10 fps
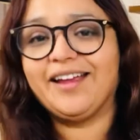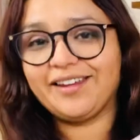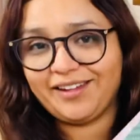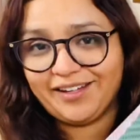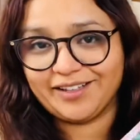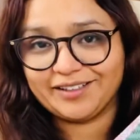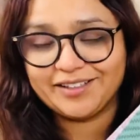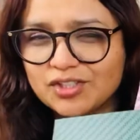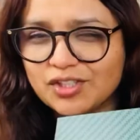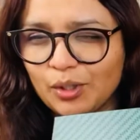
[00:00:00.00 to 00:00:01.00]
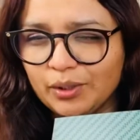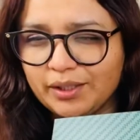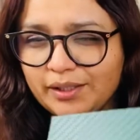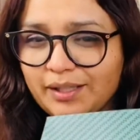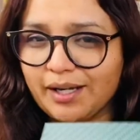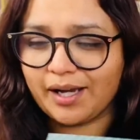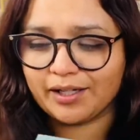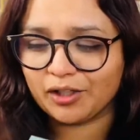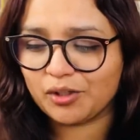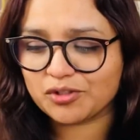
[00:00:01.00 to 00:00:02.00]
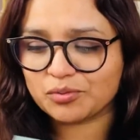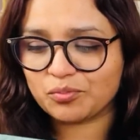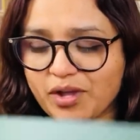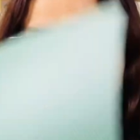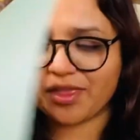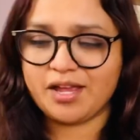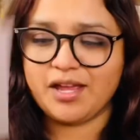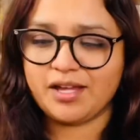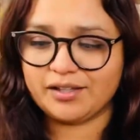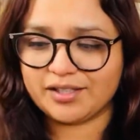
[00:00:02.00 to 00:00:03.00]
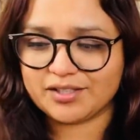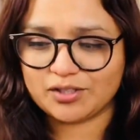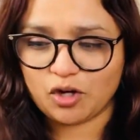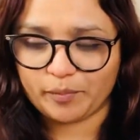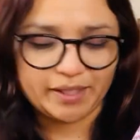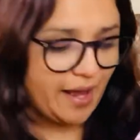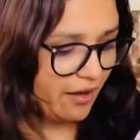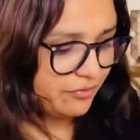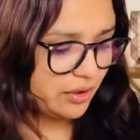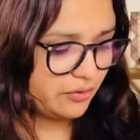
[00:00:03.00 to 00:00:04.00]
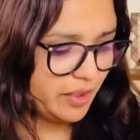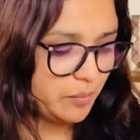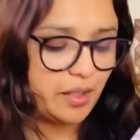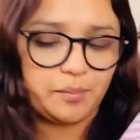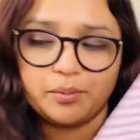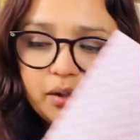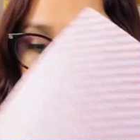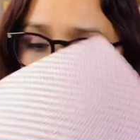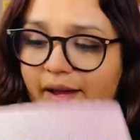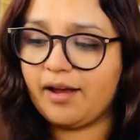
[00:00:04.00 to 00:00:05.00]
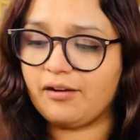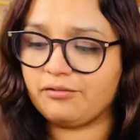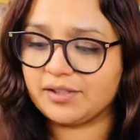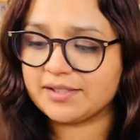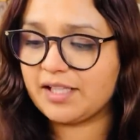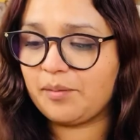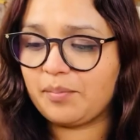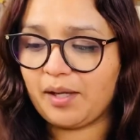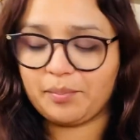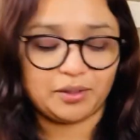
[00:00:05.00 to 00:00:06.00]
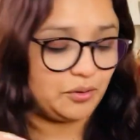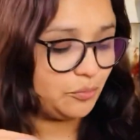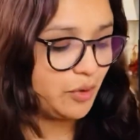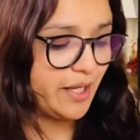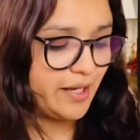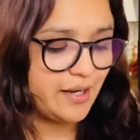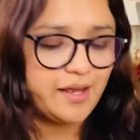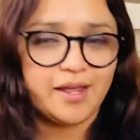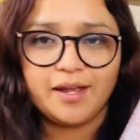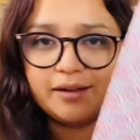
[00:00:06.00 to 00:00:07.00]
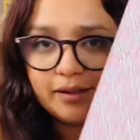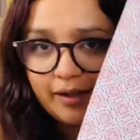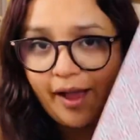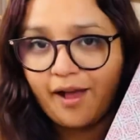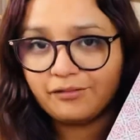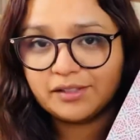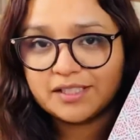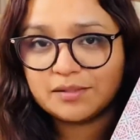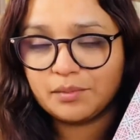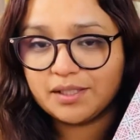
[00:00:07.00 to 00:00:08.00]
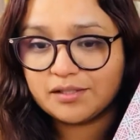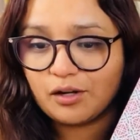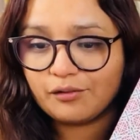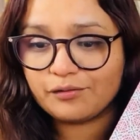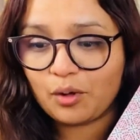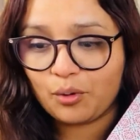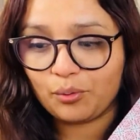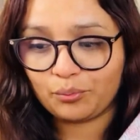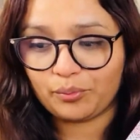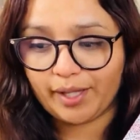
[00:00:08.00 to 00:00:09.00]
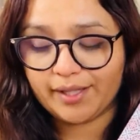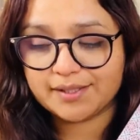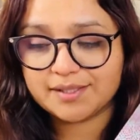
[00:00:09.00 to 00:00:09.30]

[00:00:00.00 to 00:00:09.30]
here. It's the only thing that kind of goes with the snowman. I have the green paper, I have the same paper on red, and then I have this mix of red